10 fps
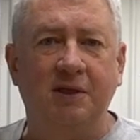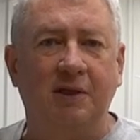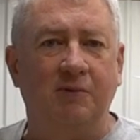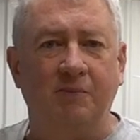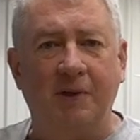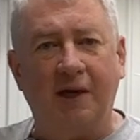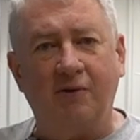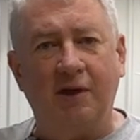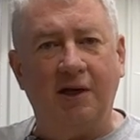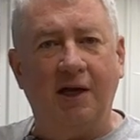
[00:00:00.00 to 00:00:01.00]
And with a
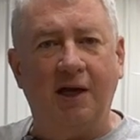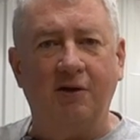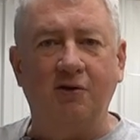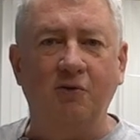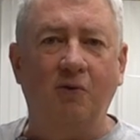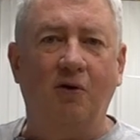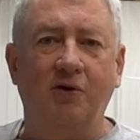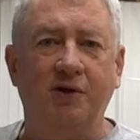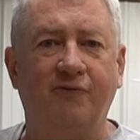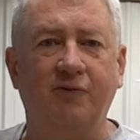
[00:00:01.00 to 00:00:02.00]
background in how to do all
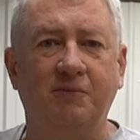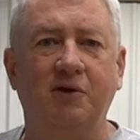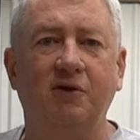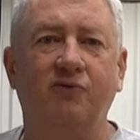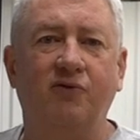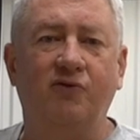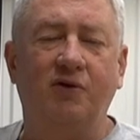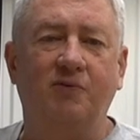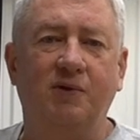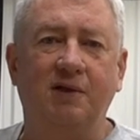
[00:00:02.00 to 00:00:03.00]
the different maneuvers
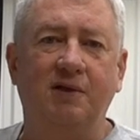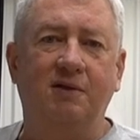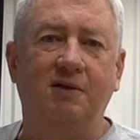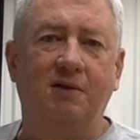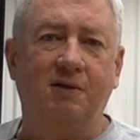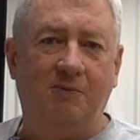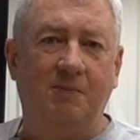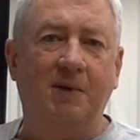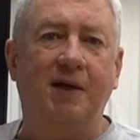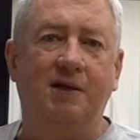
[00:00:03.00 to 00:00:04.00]
that we
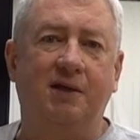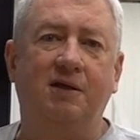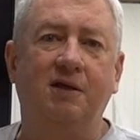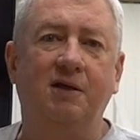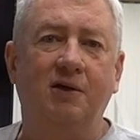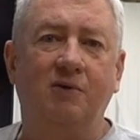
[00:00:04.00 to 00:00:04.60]
might need,